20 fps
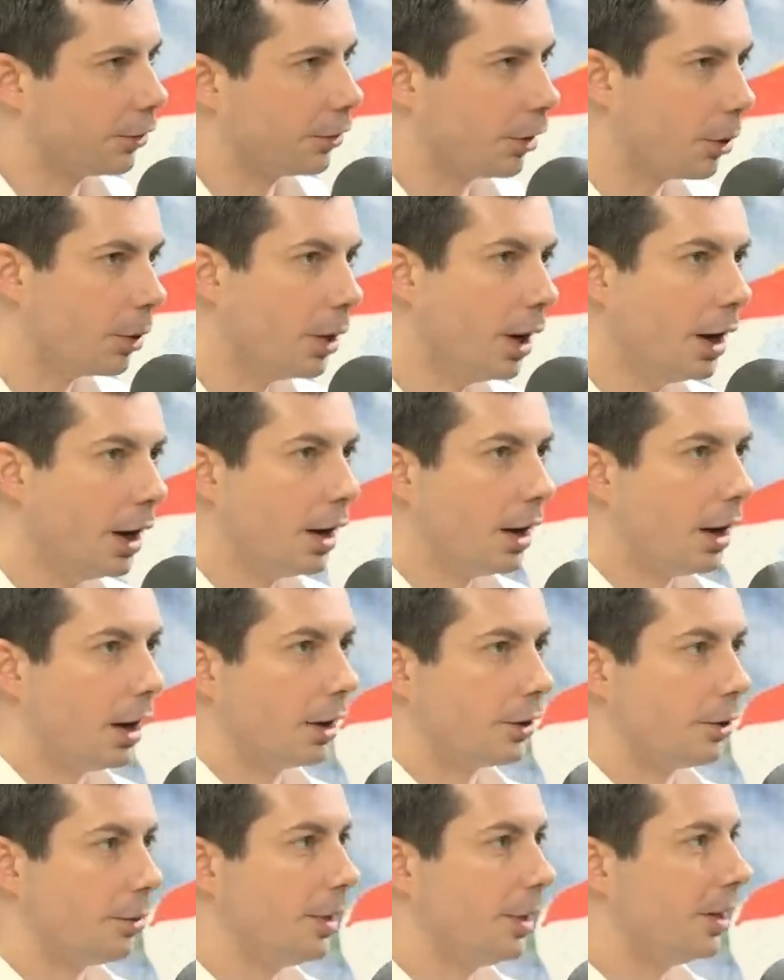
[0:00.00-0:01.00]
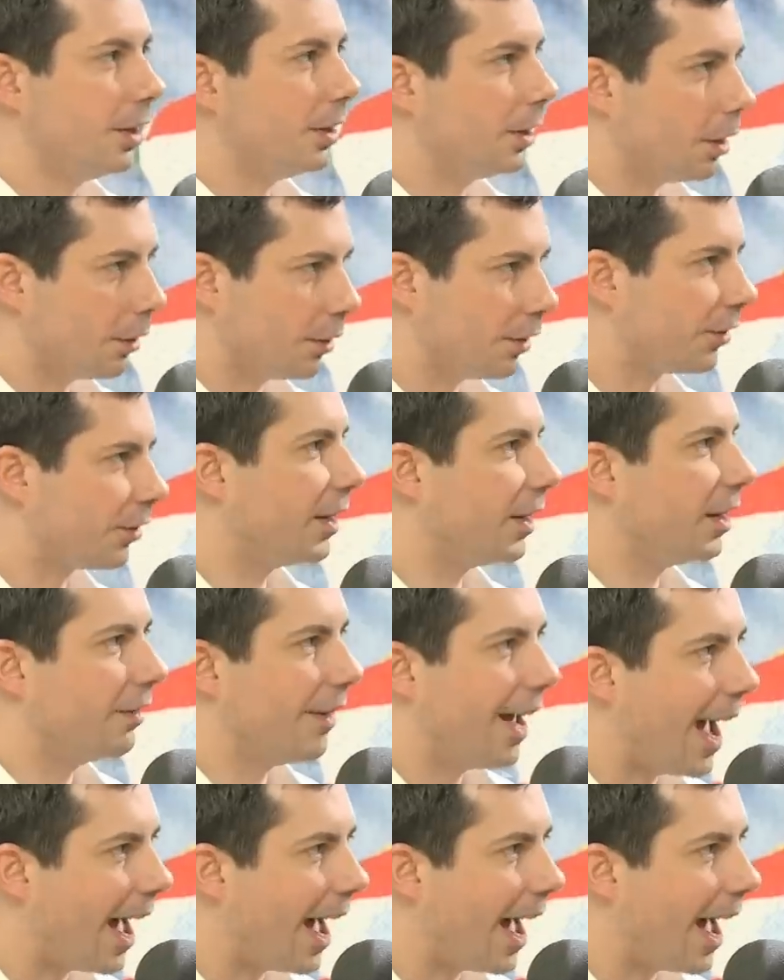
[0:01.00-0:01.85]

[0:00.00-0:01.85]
So, uh, to me, you know, this idea of